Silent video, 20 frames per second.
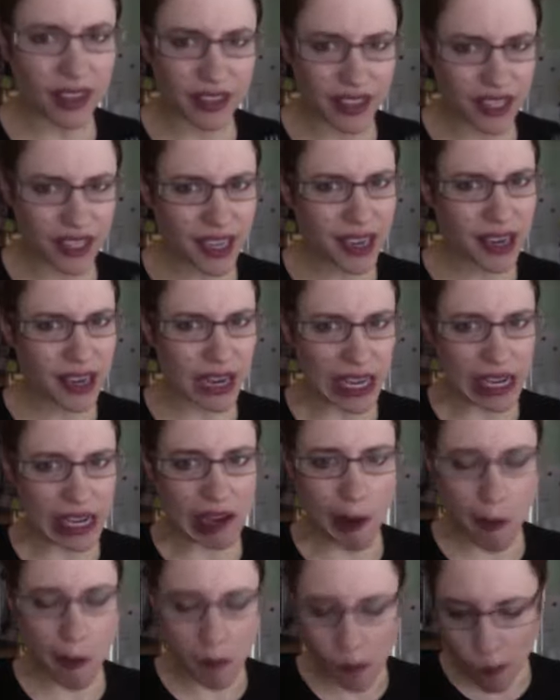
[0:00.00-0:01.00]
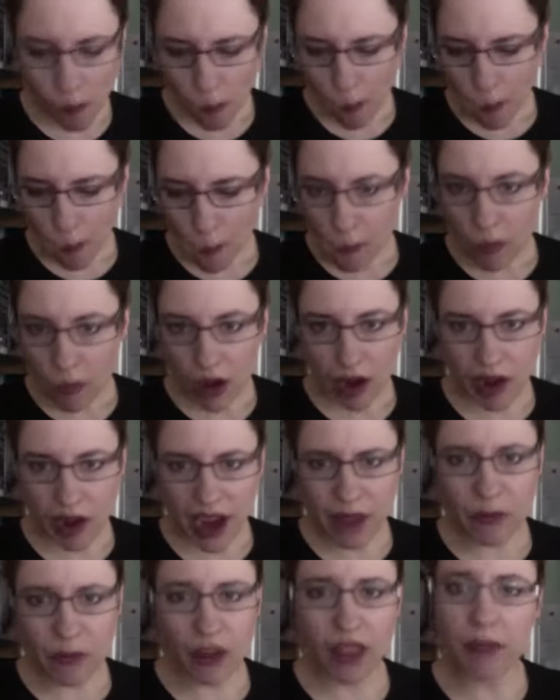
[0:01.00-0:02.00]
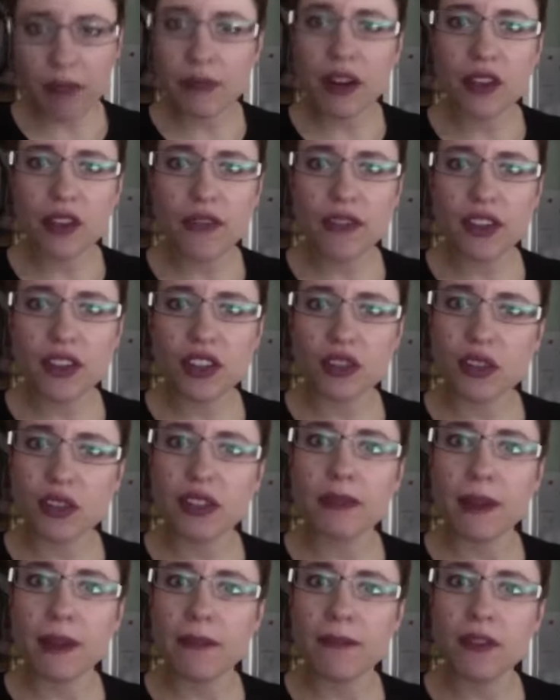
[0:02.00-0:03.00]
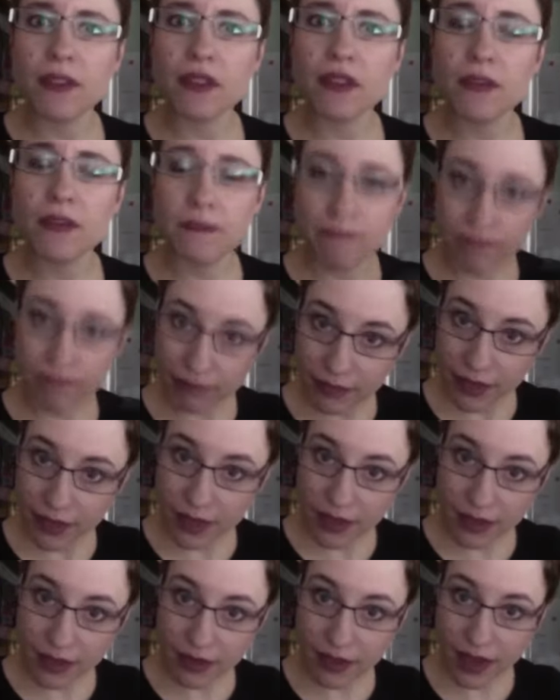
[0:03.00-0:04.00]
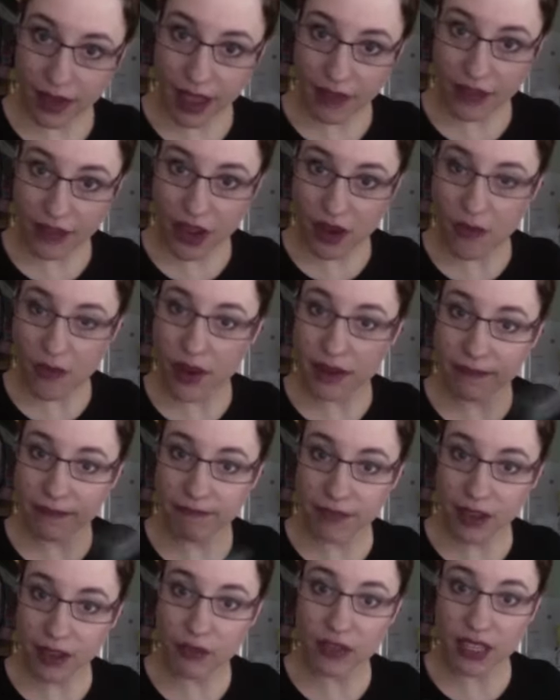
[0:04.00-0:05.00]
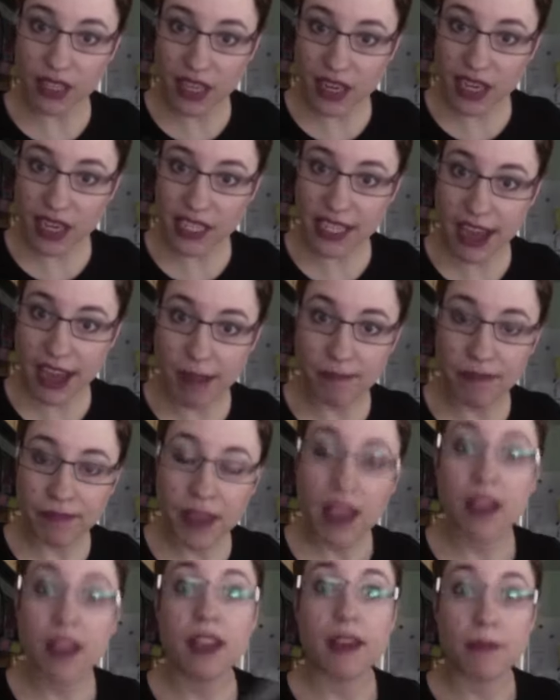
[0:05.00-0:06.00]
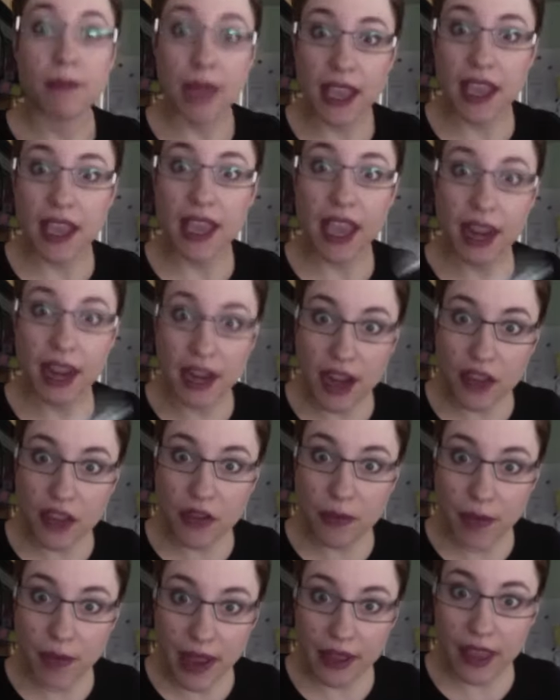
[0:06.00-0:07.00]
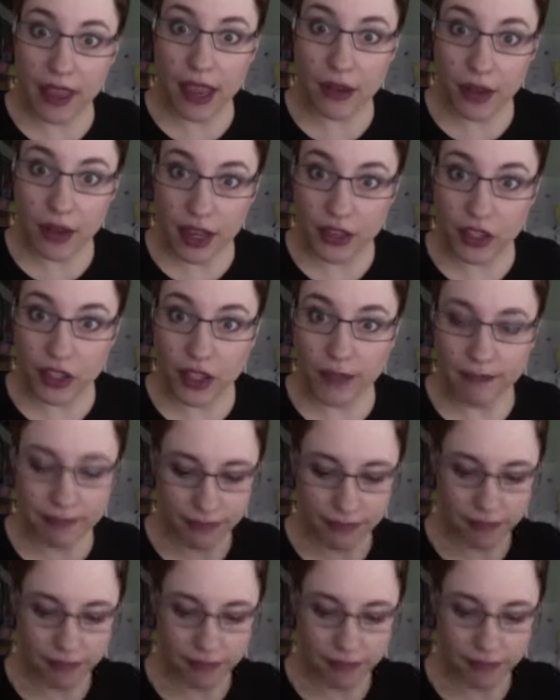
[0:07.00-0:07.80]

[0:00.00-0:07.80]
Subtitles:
Digging it. All right, well, I'm going to go finish the rest of my food. Have a good one, and we'll see you next time, making yet another paleo dish.